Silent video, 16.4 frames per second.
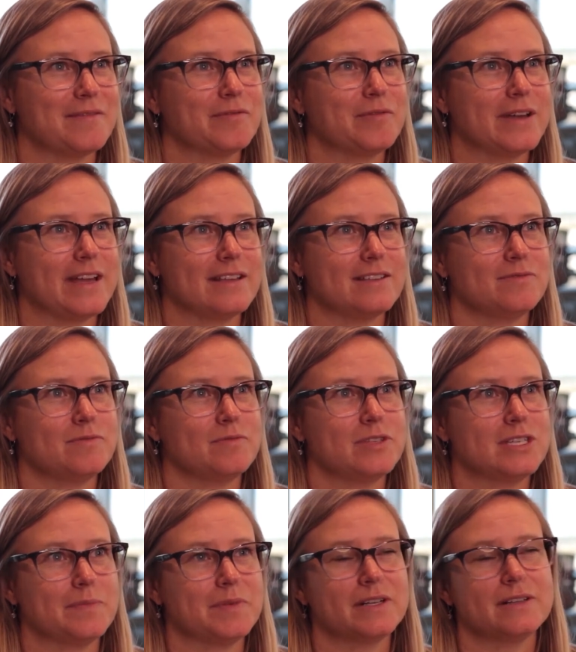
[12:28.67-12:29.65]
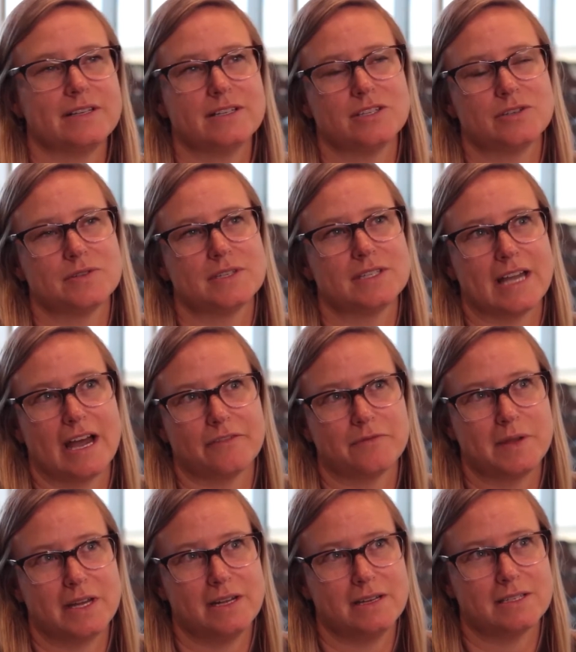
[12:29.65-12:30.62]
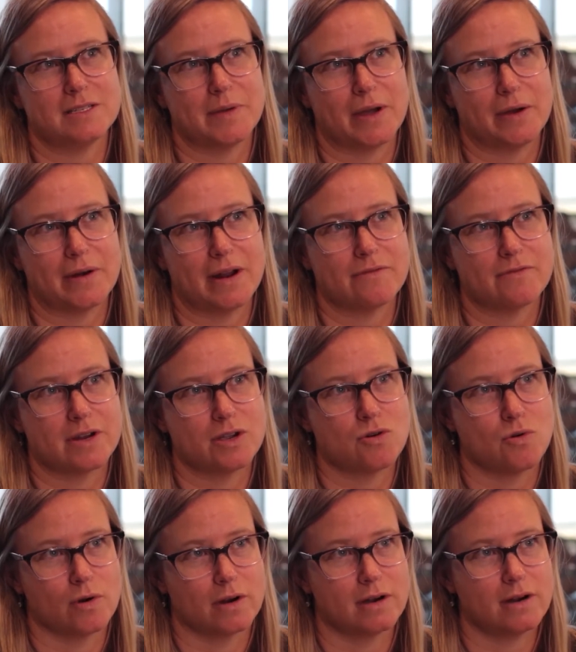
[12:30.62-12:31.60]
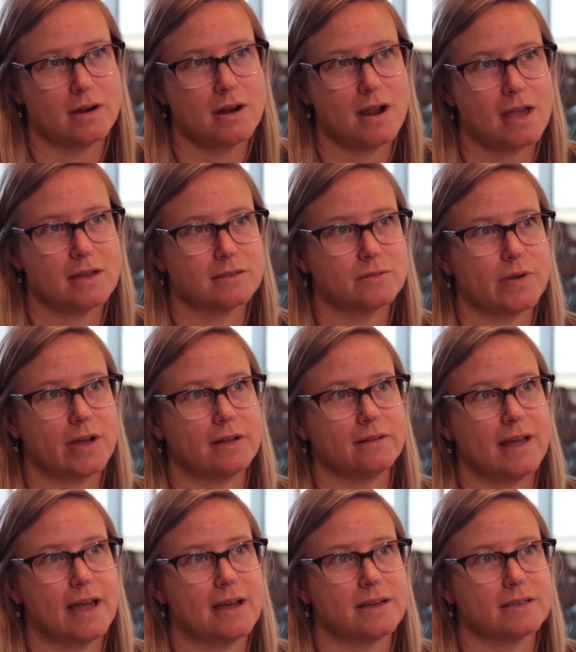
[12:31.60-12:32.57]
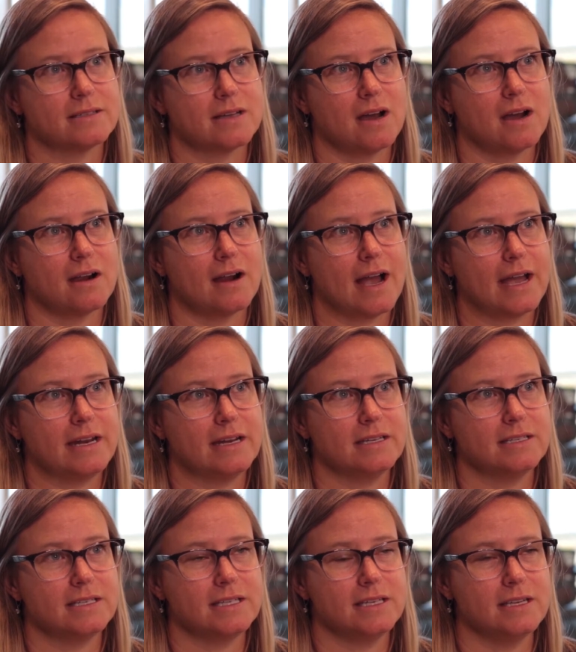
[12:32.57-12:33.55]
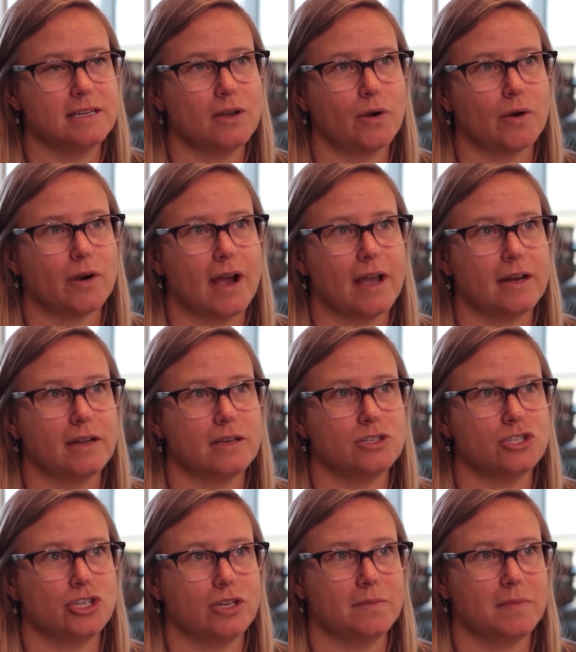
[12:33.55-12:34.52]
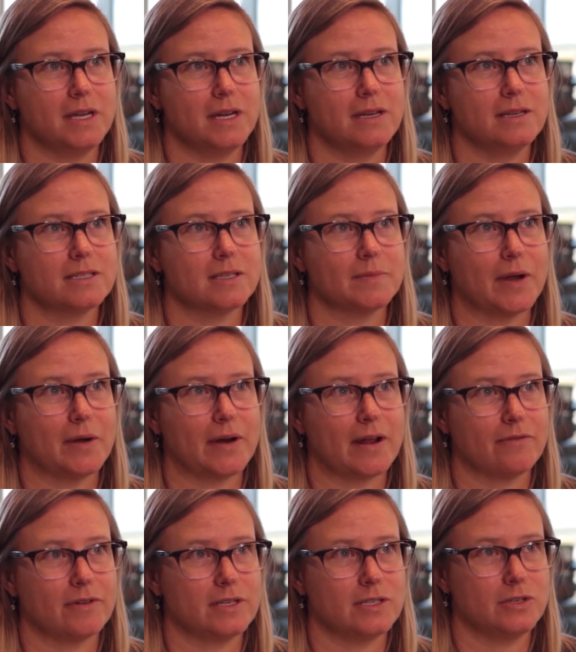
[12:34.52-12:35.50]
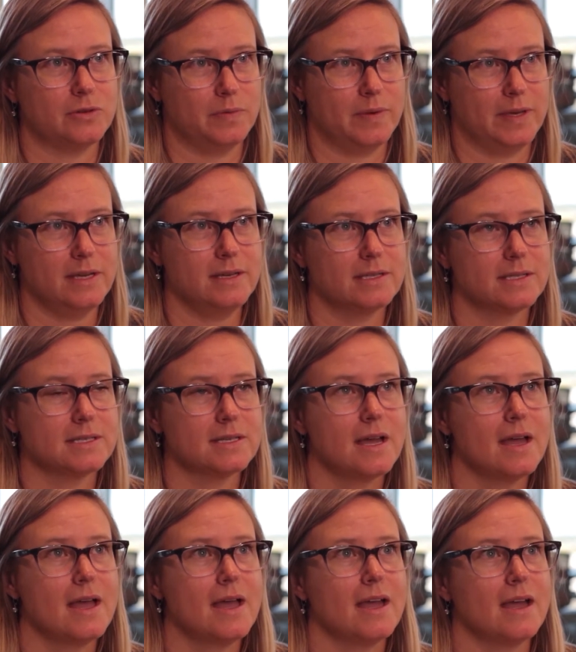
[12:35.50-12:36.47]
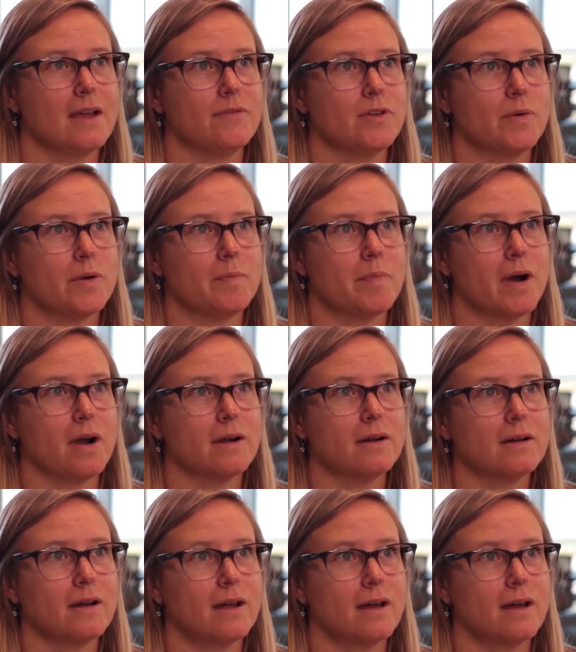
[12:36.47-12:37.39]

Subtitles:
We typically do staff meetings about every quarter, as well as our IDT or IDG meetings about every 2 weeks. If you are part